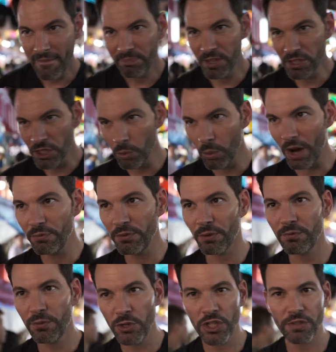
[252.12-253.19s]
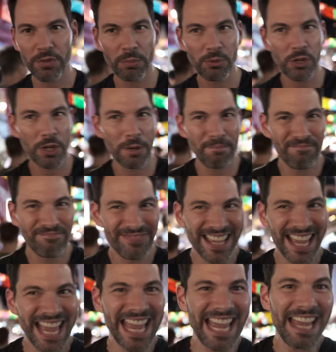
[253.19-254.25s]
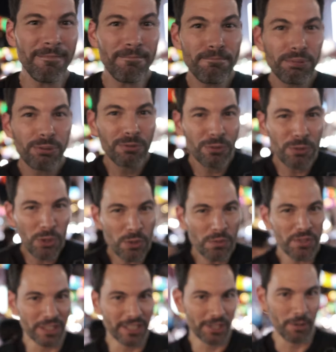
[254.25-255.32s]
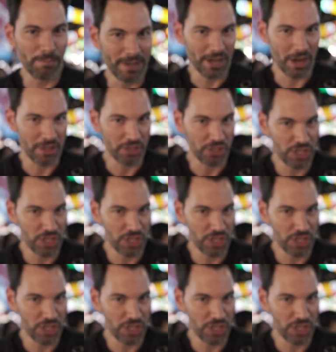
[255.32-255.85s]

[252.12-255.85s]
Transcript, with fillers: this is where I feel Fujifilm could have improved a little bit on the